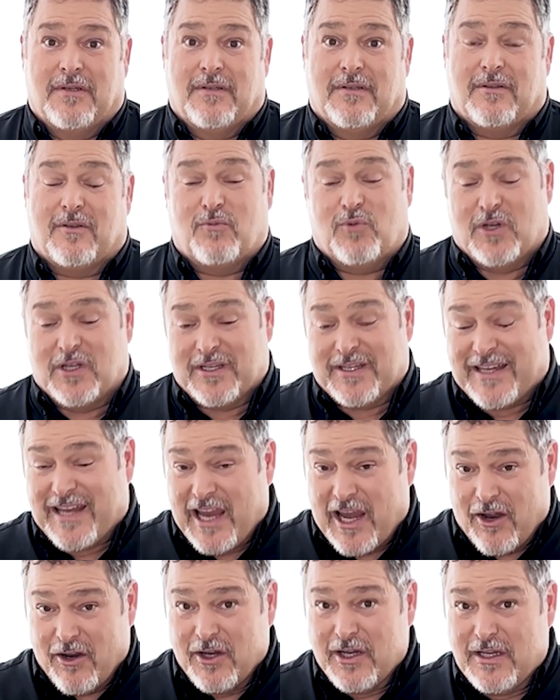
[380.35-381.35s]
The one
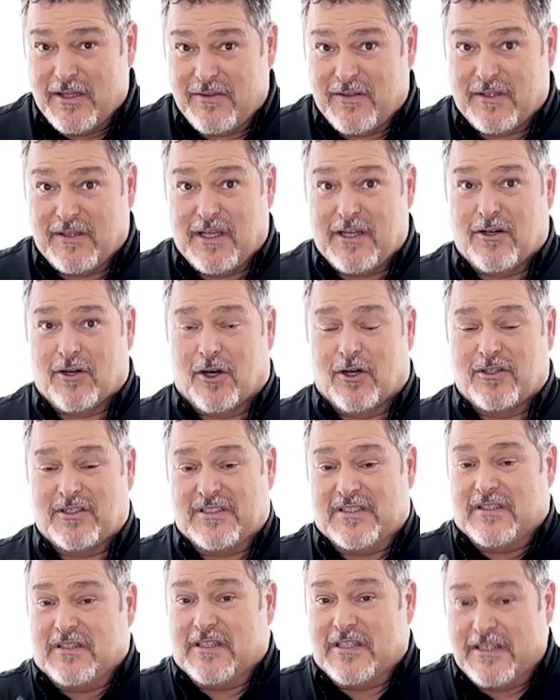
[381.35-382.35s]
carrying the letter or
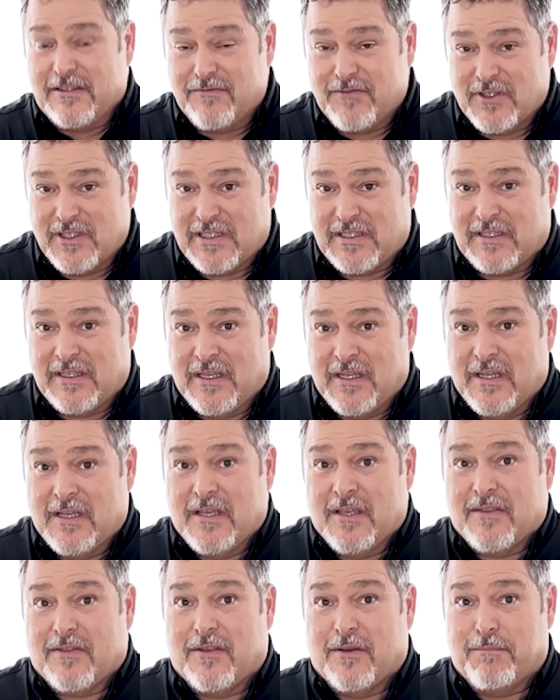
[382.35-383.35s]
delivering
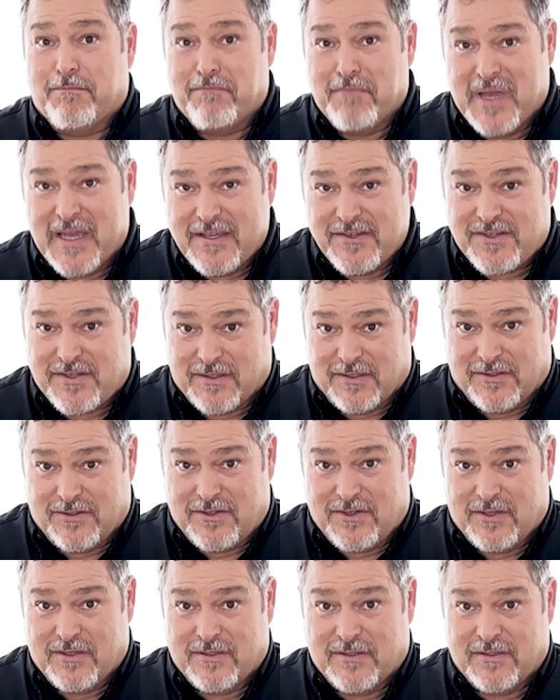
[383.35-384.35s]
the
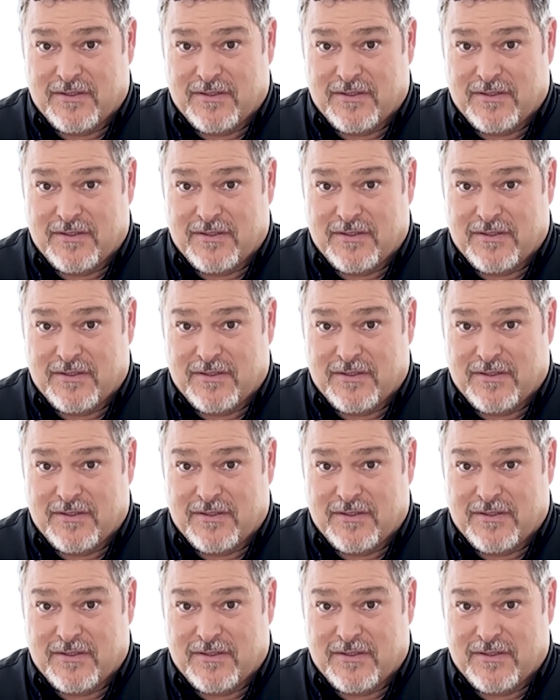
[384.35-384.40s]
message